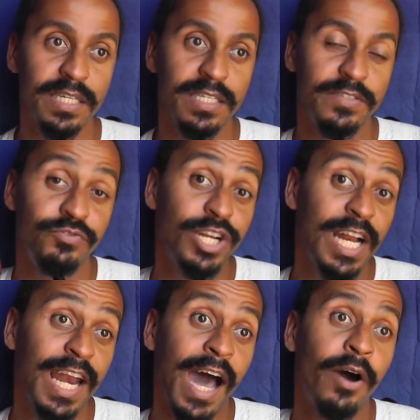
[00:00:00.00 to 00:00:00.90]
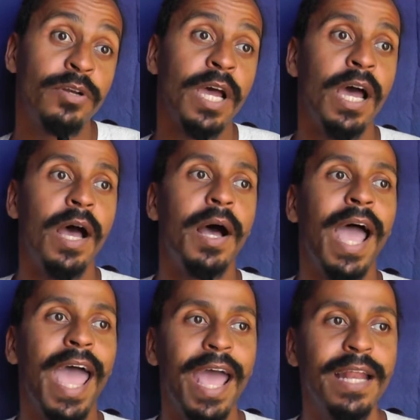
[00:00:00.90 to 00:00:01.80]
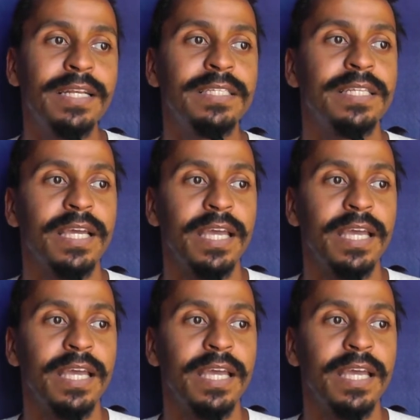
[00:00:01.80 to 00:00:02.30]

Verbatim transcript: Uh, it's really loud, and